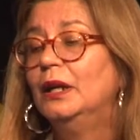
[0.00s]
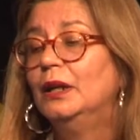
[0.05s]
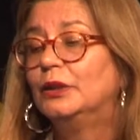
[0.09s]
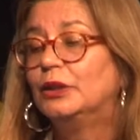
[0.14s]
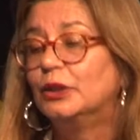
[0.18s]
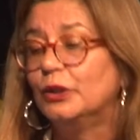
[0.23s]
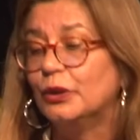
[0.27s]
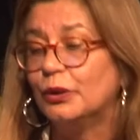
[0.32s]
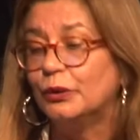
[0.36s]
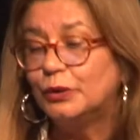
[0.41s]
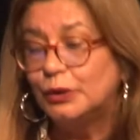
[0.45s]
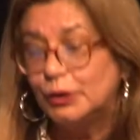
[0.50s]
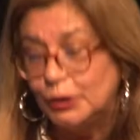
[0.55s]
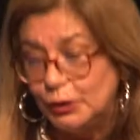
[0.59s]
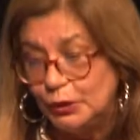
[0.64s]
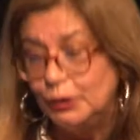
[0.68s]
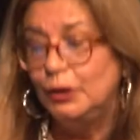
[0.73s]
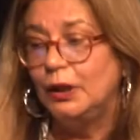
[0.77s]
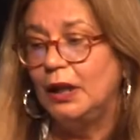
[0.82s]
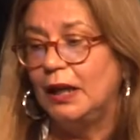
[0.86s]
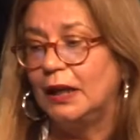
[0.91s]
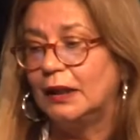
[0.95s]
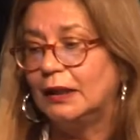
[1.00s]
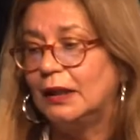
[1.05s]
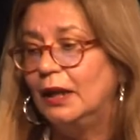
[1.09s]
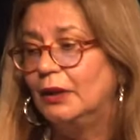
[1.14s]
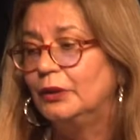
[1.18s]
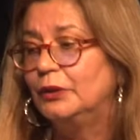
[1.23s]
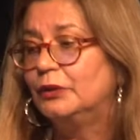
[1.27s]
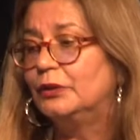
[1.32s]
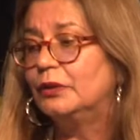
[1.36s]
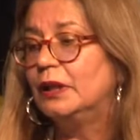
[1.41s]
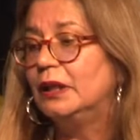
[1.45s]
to their
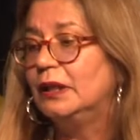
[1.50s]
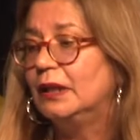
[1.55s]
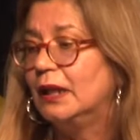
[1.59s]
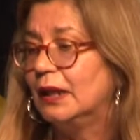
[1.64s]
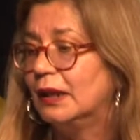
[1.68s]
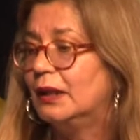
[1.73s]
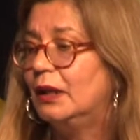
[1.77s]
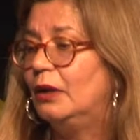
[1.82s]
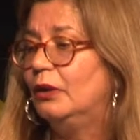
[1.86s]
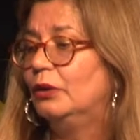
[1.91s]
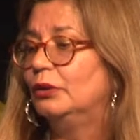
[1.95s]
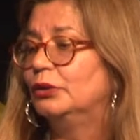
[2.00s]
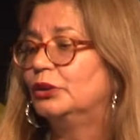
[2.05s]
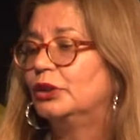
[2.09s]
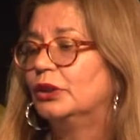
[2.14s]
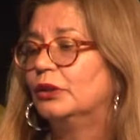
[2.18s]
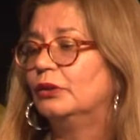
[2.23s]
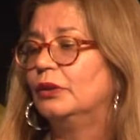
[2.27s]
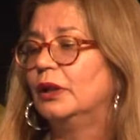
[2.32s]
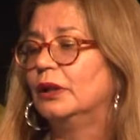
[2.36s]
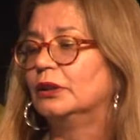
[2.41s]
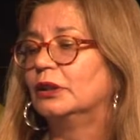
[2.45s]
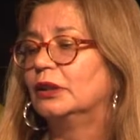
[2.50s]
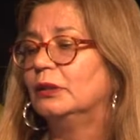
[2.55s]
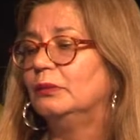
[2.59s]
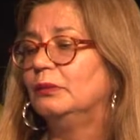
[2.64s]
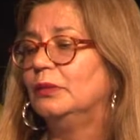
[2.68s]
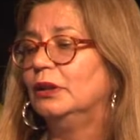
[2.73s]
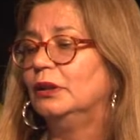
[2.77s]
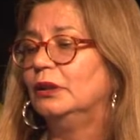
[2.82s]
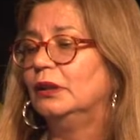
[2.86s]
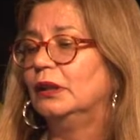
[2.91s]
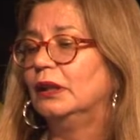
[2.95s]
country, their culture and
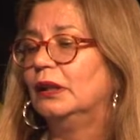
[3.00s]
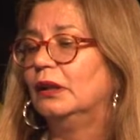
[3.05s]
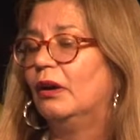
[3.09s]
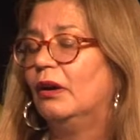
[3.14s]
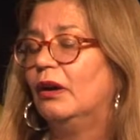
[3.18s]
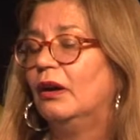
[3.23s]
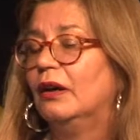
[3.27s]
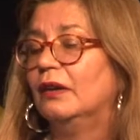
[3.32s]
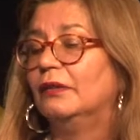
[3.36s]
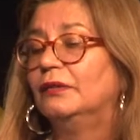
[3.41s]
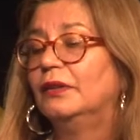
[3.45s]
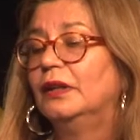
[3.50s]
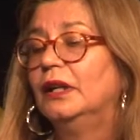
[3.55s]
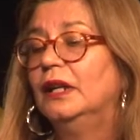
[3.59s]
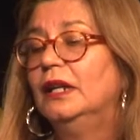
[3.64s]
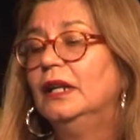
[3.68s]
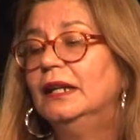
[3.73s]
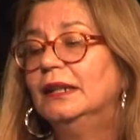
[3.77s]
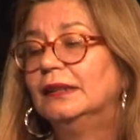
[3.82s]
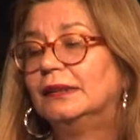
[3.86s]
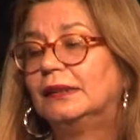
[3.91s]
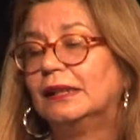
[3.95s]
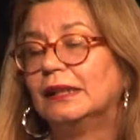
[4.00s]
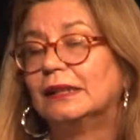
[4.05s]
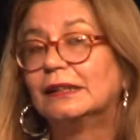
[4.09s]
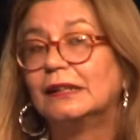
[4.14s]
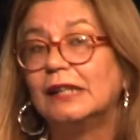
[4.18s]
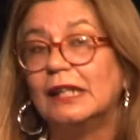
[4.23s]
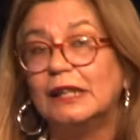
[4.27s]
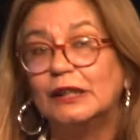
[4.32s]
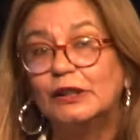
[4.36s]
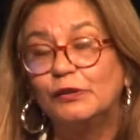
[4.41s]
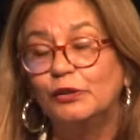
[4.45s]
community life.
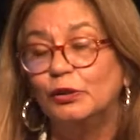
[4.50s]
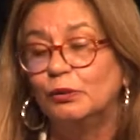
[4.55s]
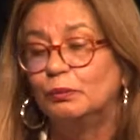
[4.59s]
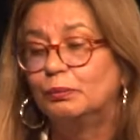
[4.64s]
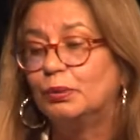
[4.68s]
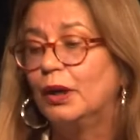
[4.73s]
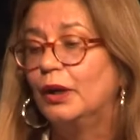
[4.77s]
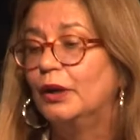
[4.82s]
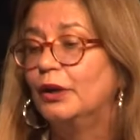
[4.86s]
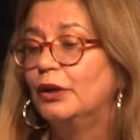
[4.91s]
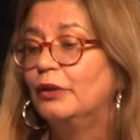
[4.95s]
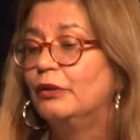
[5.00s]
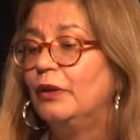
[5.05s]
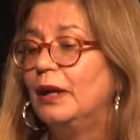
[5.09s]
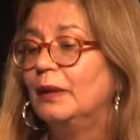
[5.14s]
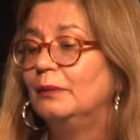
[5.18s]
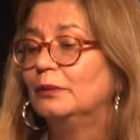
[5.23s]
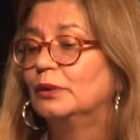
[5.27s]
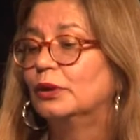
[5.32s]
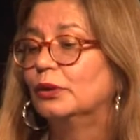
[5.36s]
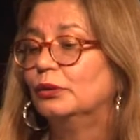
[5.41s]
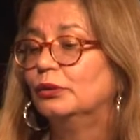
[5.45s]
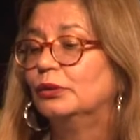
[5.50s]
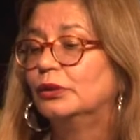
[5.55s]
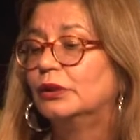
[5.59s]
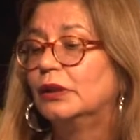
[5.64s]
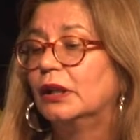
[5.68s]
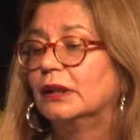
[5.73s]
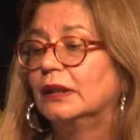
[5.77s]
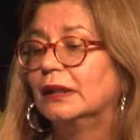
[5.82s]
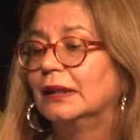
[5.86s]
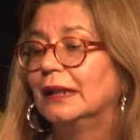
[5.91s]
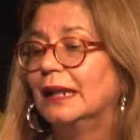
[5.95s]
Successful programs
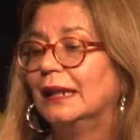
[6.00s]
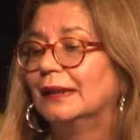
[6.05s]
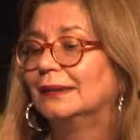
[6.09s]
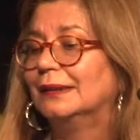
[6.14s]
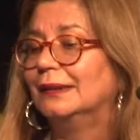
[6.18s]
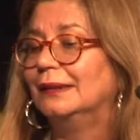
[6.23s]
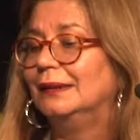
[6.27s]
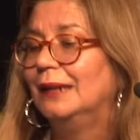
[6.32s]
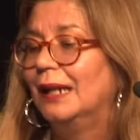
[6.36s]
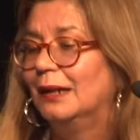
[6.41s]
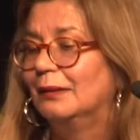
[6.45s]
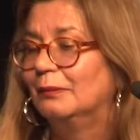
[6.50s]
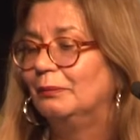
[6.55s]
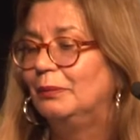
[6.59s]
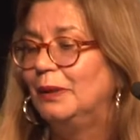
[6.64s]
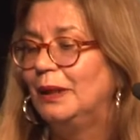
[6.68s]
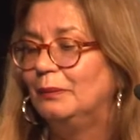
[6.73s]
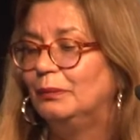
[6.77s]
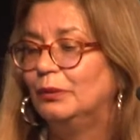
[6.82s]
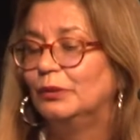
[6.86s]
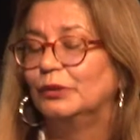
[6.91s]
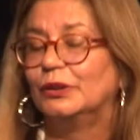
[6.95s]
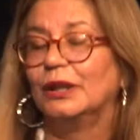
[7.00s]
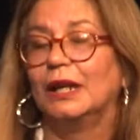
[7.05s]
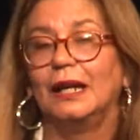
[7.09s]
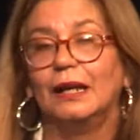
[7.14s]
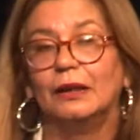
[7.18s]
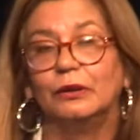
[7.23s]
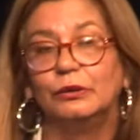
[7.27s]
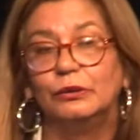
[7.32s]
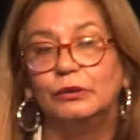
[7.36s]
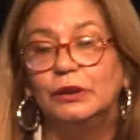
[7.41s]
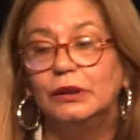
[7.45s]
also connected young people to
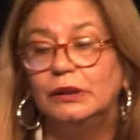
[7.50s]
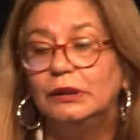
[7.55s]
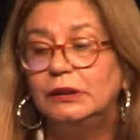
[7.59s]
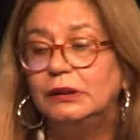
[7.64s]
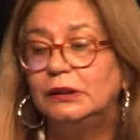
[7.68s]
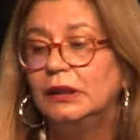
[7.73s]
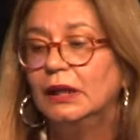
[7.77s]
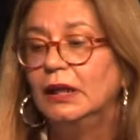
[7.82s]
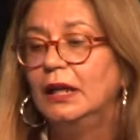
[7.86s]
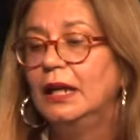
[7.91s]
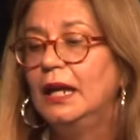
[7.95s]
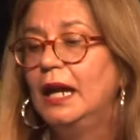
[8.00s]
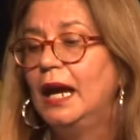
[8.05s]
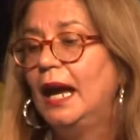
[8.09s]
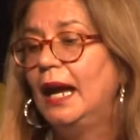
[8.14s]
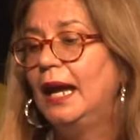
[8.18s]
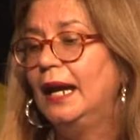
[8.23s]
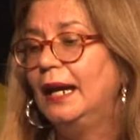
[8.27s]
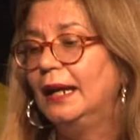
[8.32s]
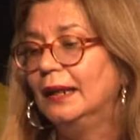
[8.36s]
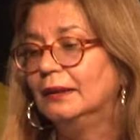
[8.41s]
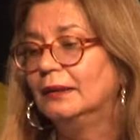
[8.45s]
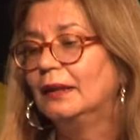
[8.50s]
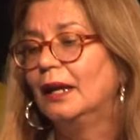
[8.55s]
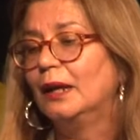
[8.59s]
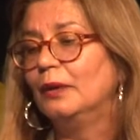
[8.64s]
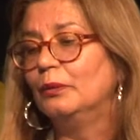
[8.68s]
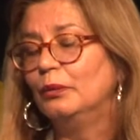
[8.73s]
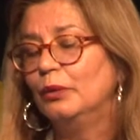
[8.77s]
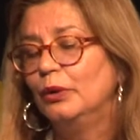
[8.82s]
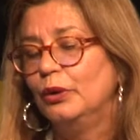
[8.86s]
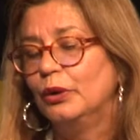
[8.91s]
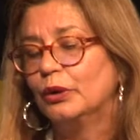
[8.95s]
elders and they
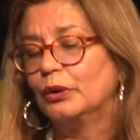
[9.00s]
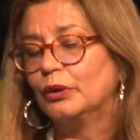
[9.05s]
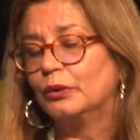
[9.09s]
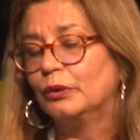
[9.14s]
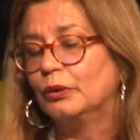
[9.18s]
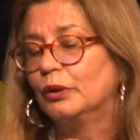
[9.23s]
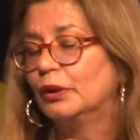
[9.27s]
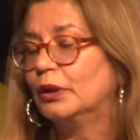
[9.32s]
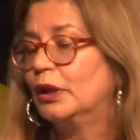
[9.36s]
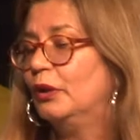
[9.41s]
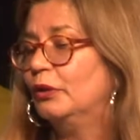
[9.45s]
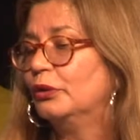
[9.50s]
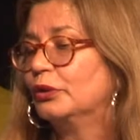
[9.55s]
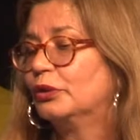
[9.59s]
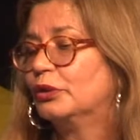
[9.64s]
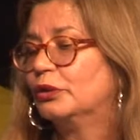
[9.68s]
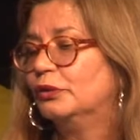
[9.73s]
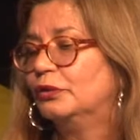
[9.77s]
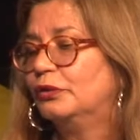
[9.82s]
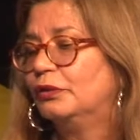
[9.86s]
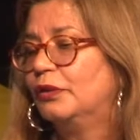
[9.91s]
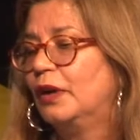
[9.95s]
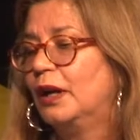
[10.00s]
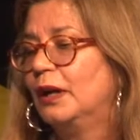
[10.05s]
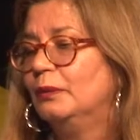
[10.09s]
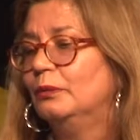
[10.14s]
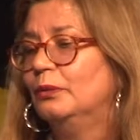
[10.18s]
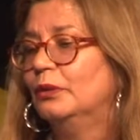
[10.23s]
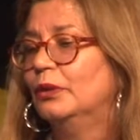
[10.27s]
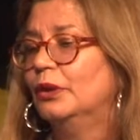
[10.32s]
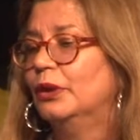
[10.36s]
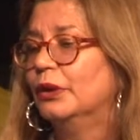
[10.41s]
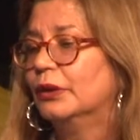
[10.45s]
worked through a cultural
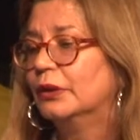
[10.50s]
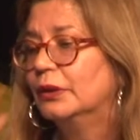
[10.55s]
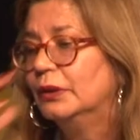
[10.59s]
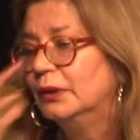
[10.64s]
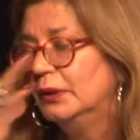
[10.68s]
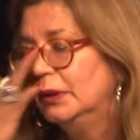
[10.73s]
framework.